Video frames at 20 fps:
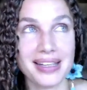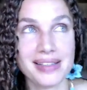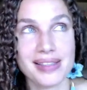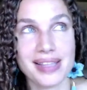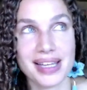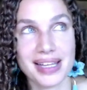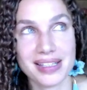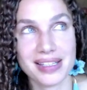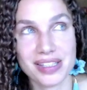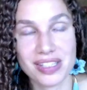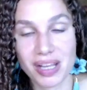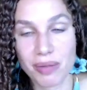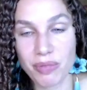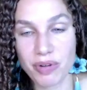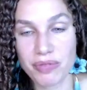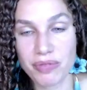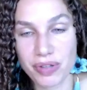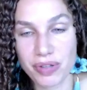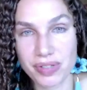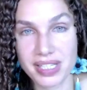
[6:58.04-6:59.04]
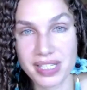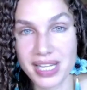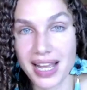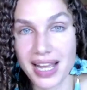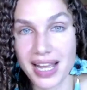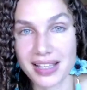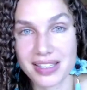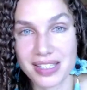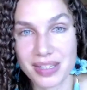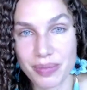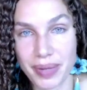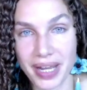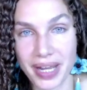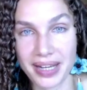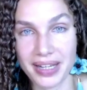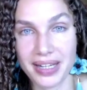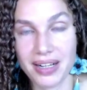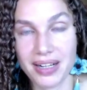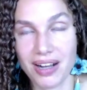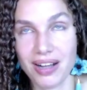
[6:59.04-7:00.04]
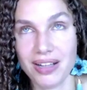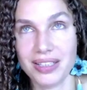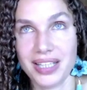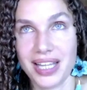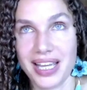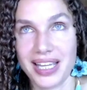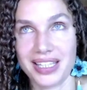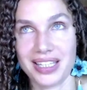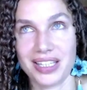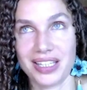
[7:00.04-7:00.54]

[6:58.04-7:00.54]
is that some of those tests, depending on like,